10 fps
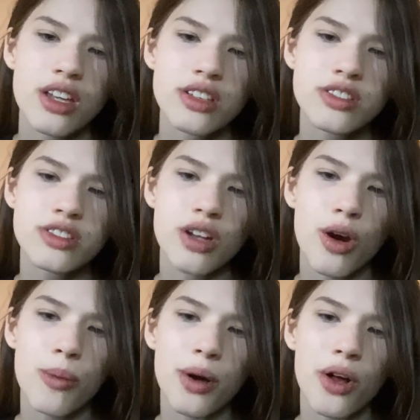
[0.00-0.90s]

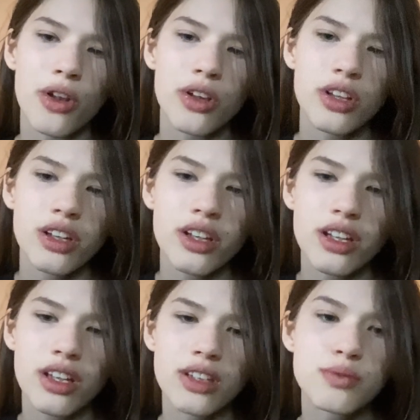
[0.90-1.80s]
"Snowball,
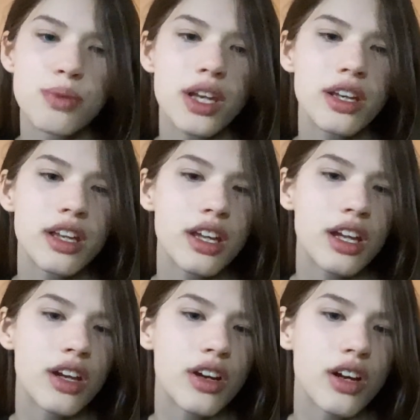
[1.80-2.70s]
he has been
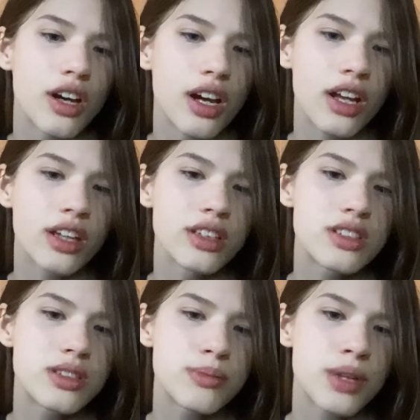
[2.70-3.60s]
here. I could
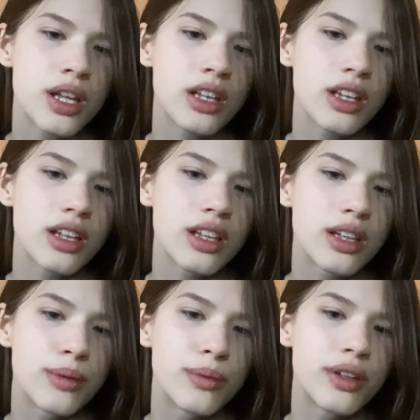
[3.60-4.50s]
smell
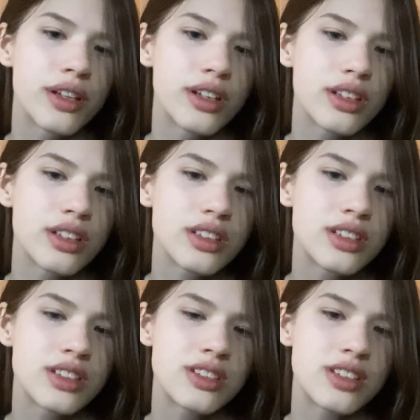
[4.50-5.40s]
him
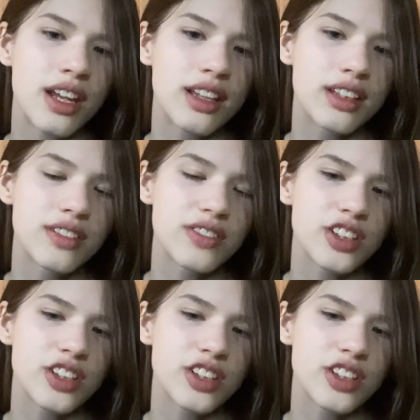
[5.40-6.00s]
distinctly."